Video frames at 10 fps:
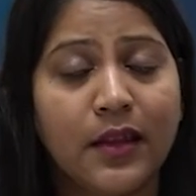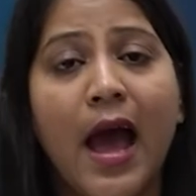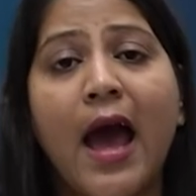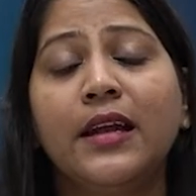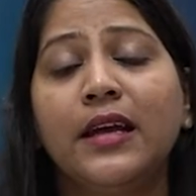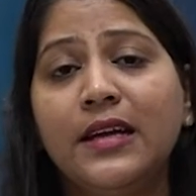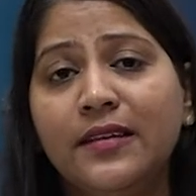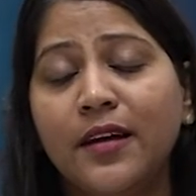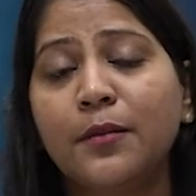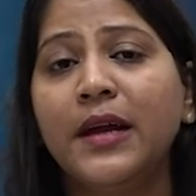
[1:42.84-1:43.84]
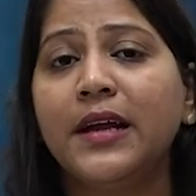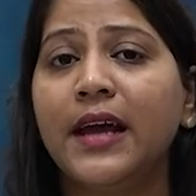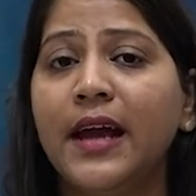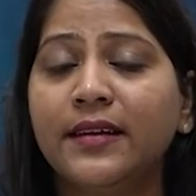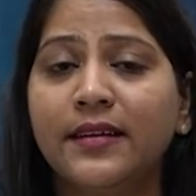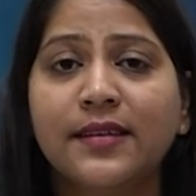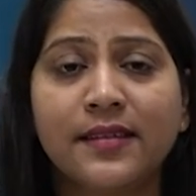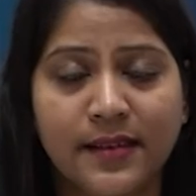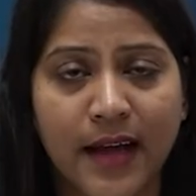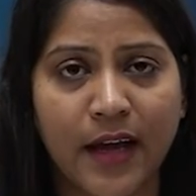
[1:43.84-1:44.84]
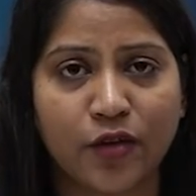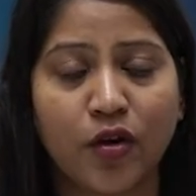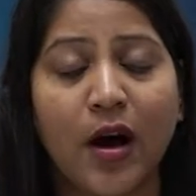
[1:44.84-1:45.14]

an intermediate stage,